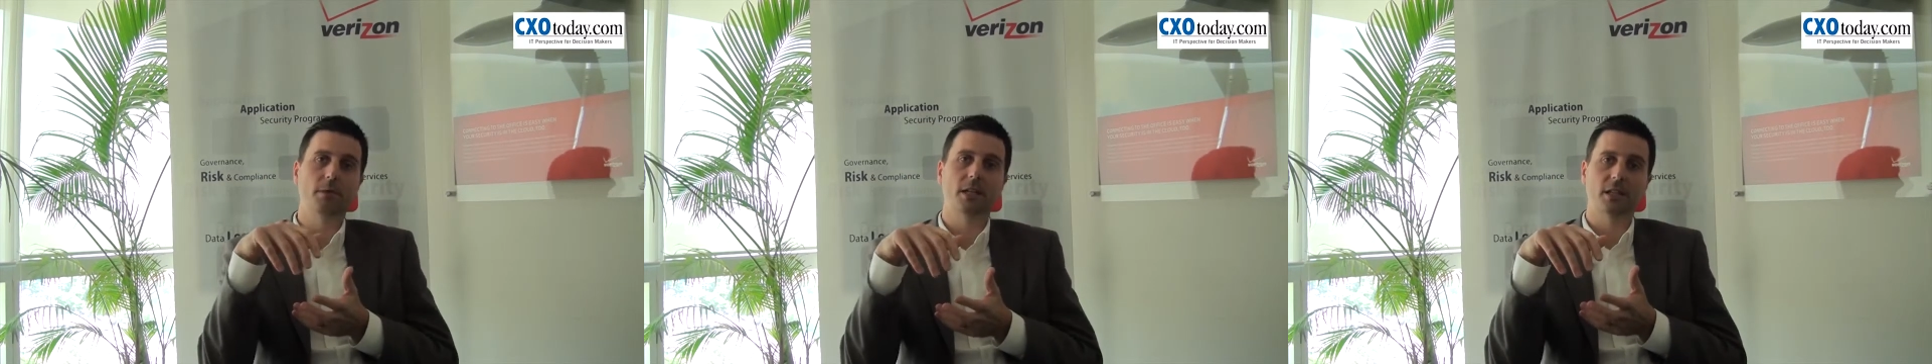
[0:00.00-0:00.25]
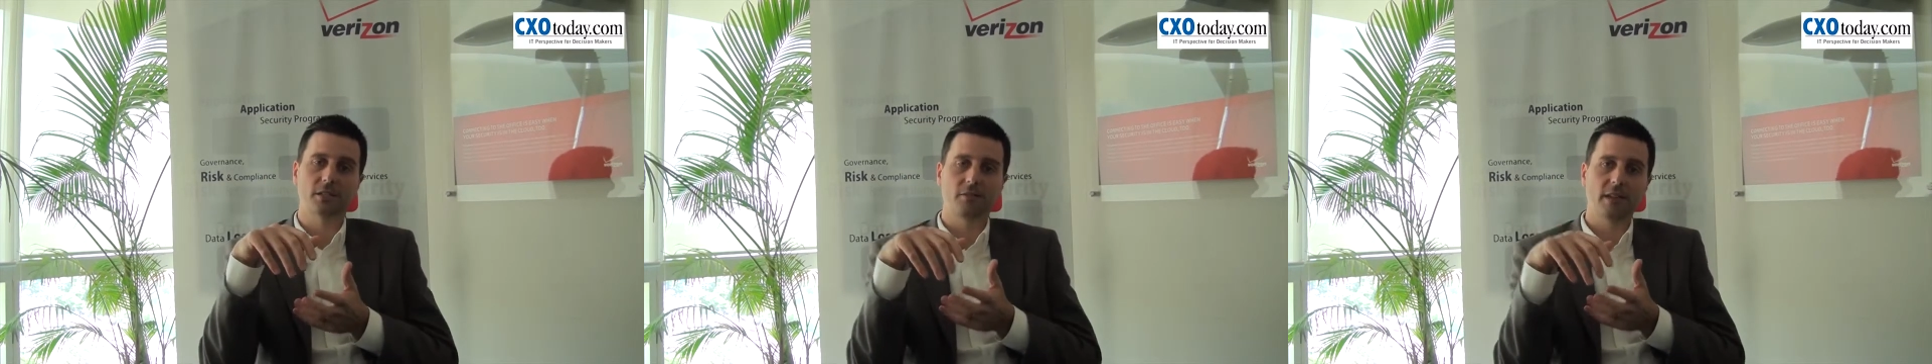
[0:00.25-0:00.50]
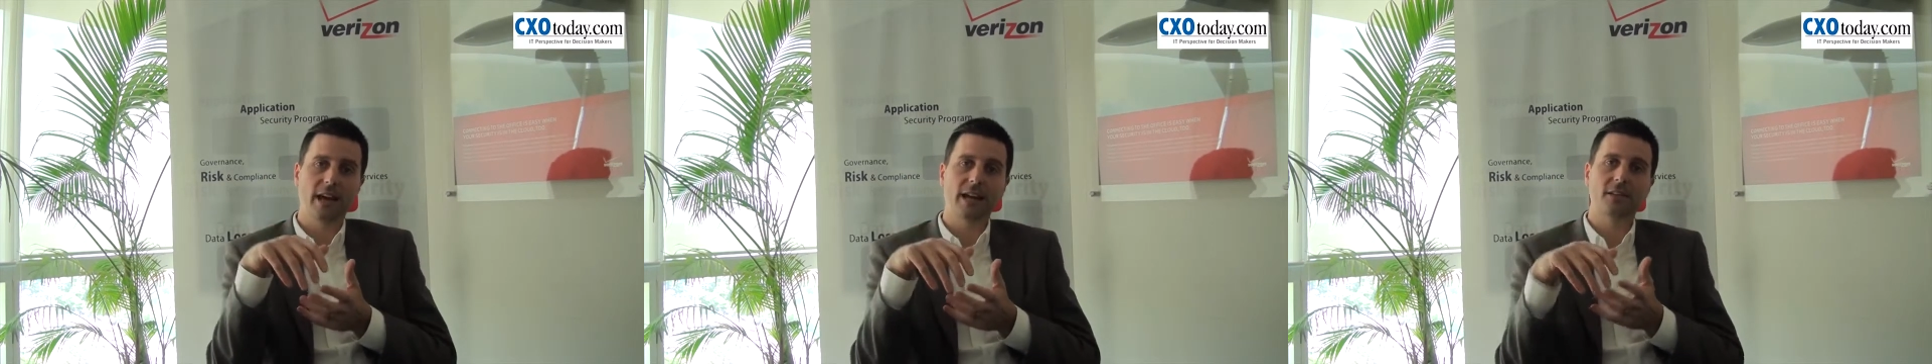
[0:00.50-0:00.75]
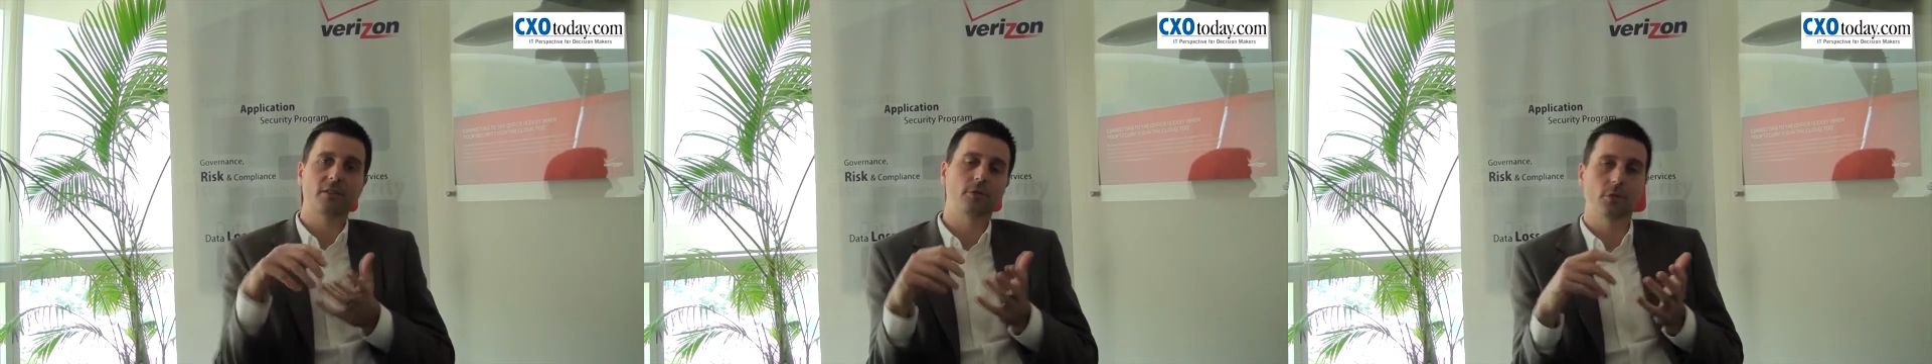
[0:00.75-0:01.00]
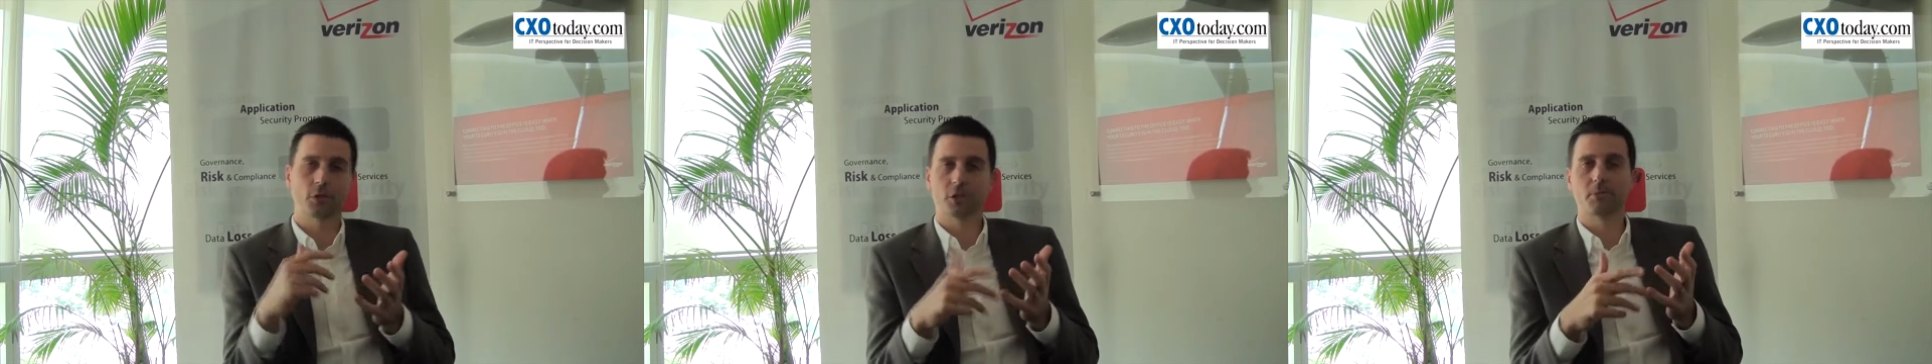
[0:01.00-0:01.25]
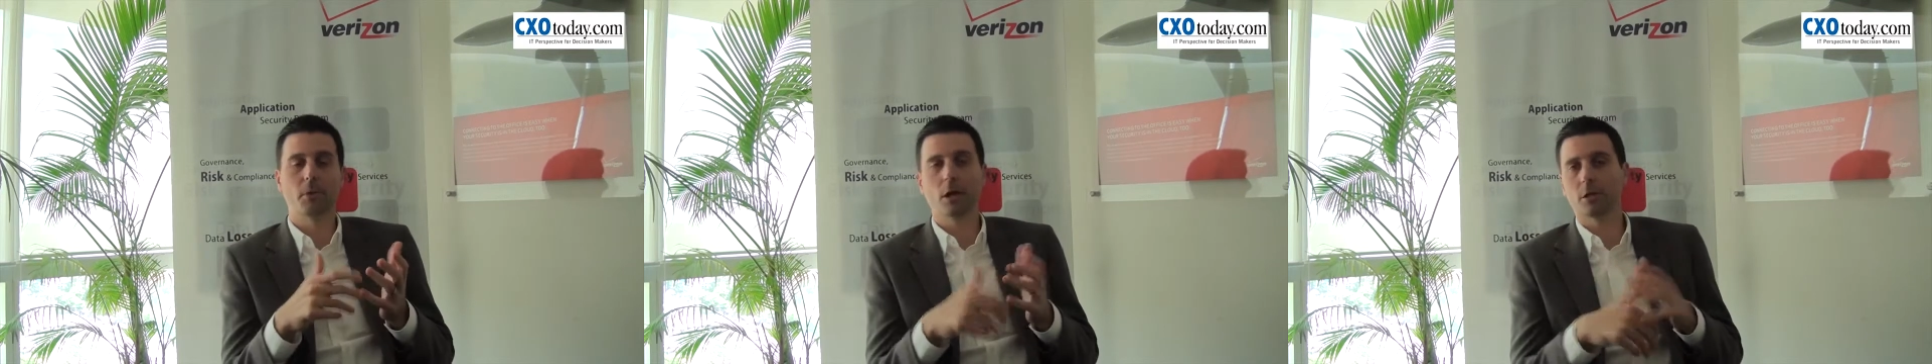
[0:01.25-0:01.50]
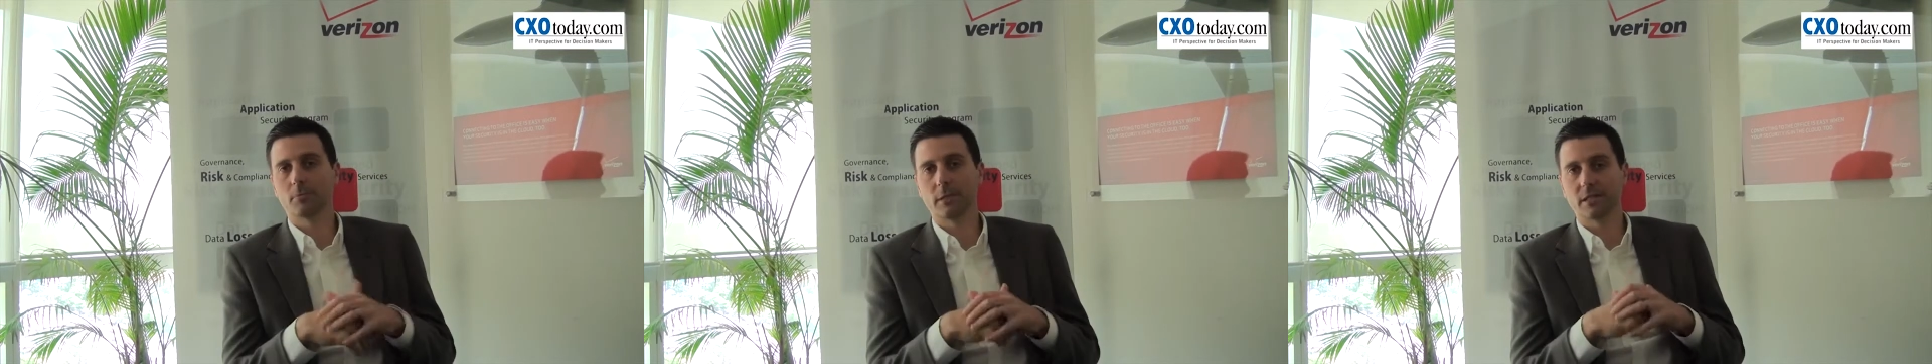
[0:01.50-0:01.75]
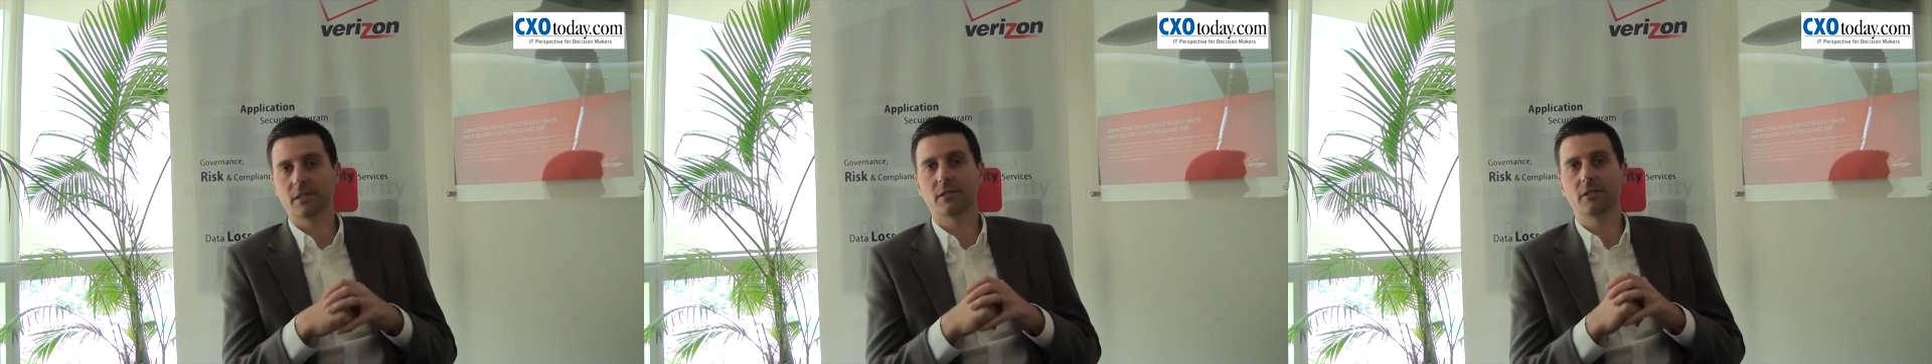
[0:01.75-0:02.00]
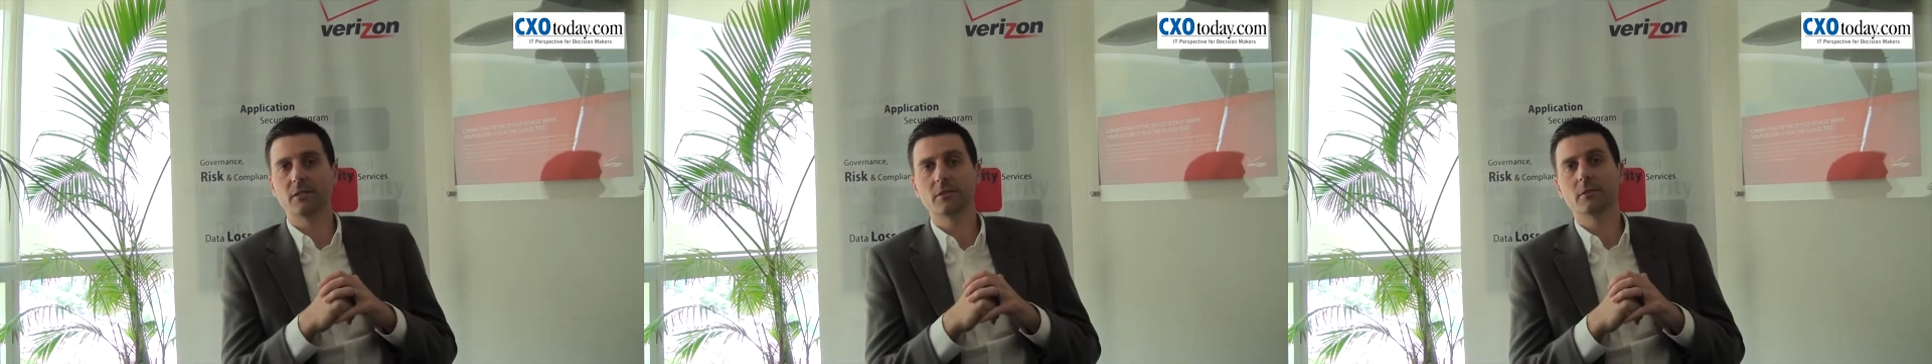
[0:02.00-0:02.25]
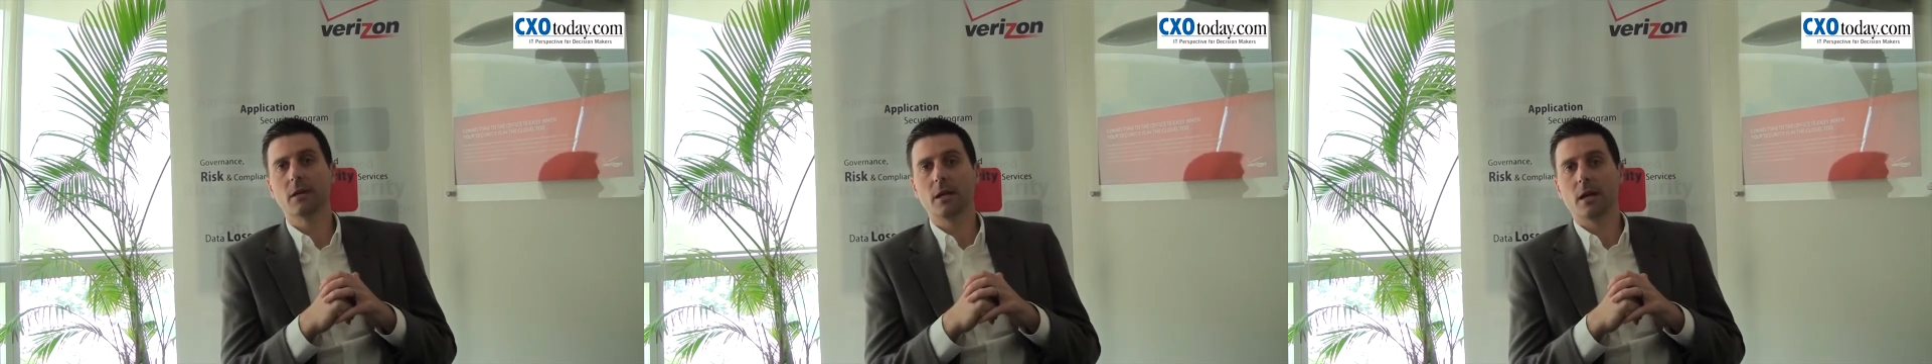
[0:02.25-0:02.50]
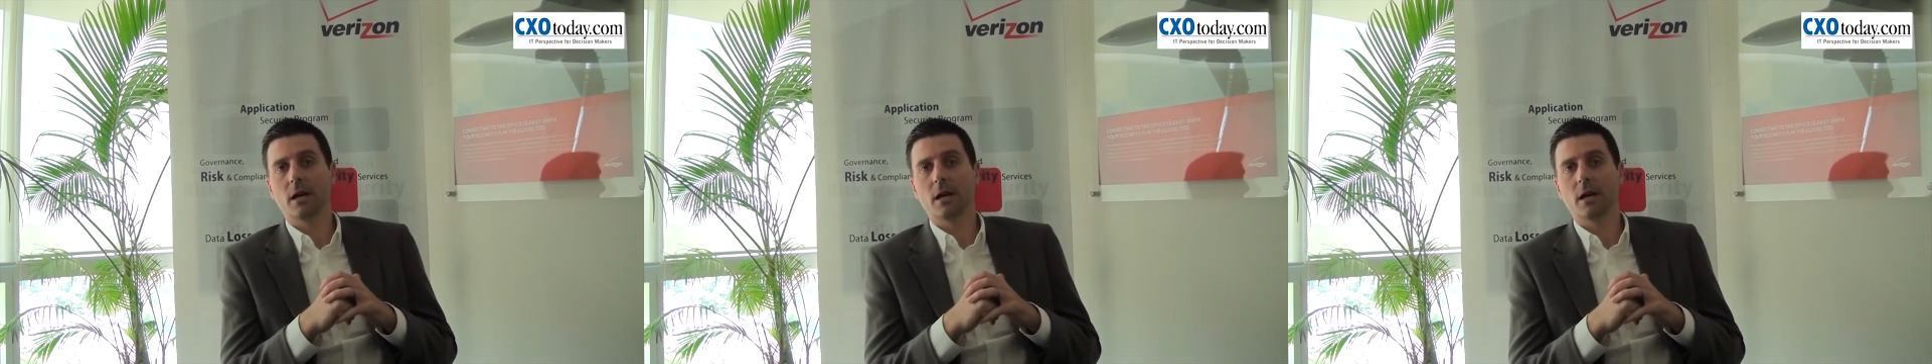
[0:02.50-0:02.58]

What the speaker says: because of that to your smaller businesses,